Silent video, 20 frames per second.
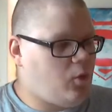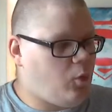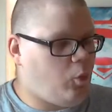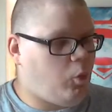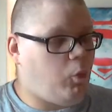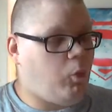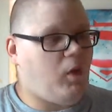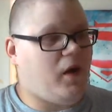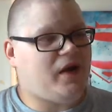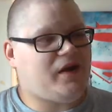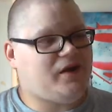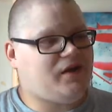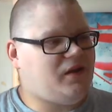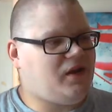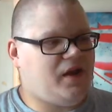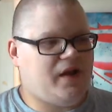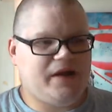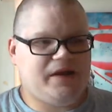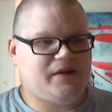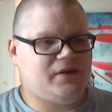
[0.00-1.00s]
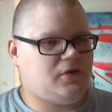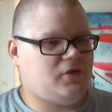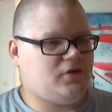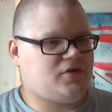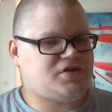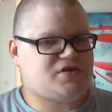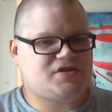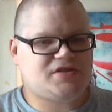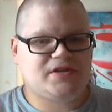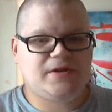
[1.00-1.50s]

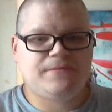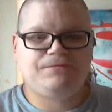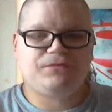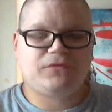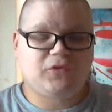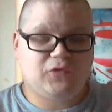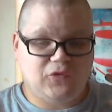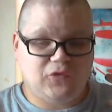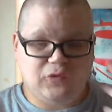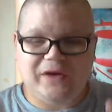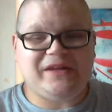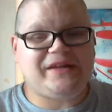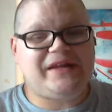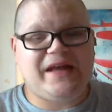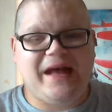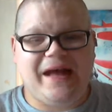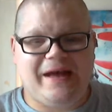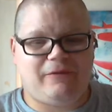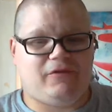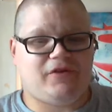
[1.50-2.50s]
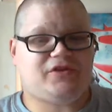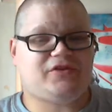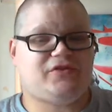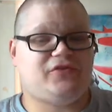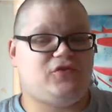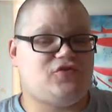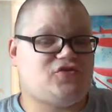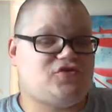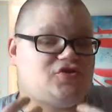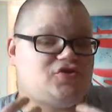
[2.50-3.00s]
one-liners, great
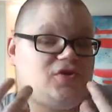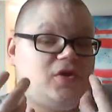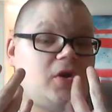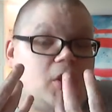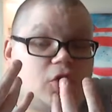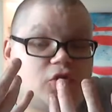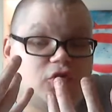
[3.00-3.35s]
characters,